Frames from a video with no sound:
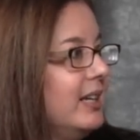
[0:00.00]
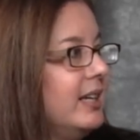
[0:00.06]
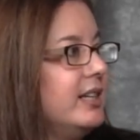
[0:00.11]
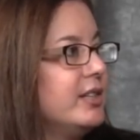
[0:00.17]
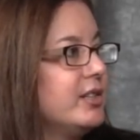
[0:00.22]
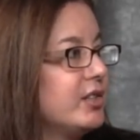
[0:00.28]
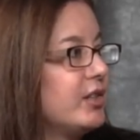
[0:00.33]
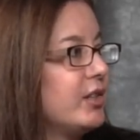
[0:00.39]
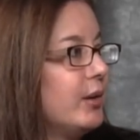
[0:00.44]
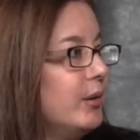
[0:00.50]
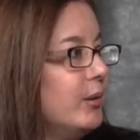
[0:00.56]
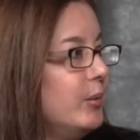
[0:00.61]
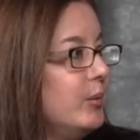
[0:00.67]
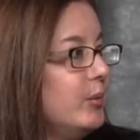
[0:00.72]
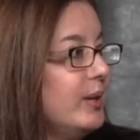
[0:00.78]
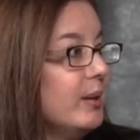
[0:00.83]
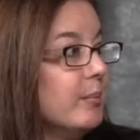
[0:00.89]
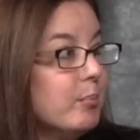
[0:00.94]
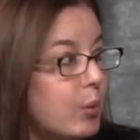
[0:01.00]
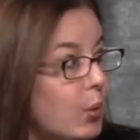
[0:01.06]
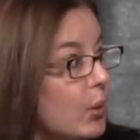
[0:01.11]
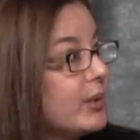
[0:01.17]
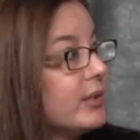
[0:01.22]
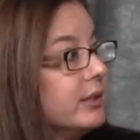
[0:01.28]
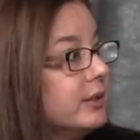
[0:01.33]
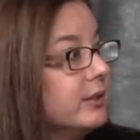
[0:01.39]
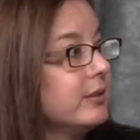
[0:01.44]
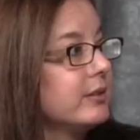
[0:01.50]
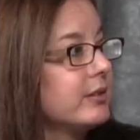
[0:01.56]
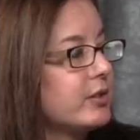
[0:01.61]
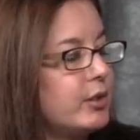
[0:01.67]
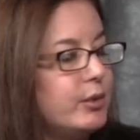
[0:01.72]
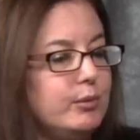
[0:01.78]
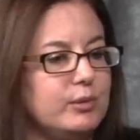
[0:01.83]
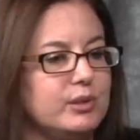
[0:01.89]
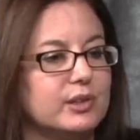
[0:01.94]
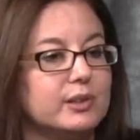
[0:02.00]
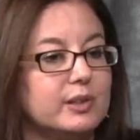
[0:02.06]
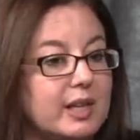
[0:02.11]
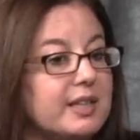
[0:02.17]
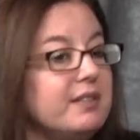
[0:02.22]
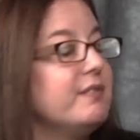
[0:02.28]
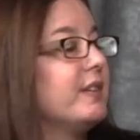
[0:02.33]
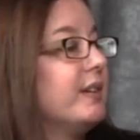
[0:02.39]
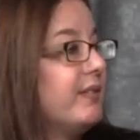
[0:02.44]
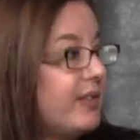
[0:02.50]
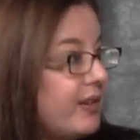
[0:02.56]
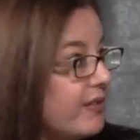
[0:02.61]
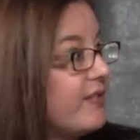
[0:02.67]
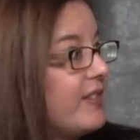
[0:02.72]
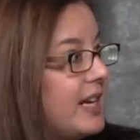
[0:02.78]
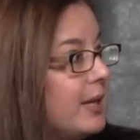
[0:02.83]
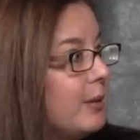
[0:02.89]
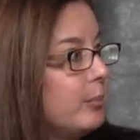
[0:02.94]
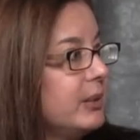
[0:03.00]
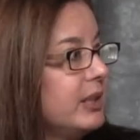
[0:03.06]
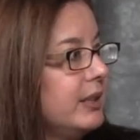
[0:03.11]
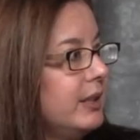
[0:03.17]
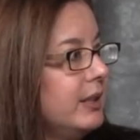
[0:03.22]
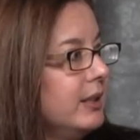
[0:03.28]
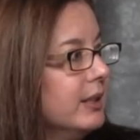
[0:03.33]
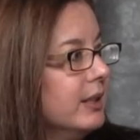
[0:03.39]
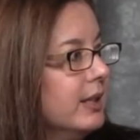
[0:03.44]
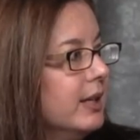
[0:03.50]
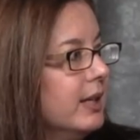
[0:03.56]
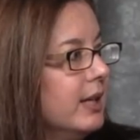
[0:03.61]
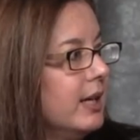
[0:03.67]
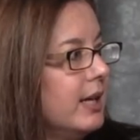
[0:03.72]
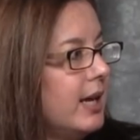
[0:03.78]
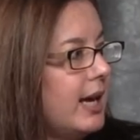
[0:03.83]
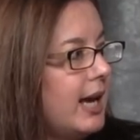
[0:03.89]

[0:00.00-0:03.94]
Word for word: is so important to the life of the family, mm -hmm.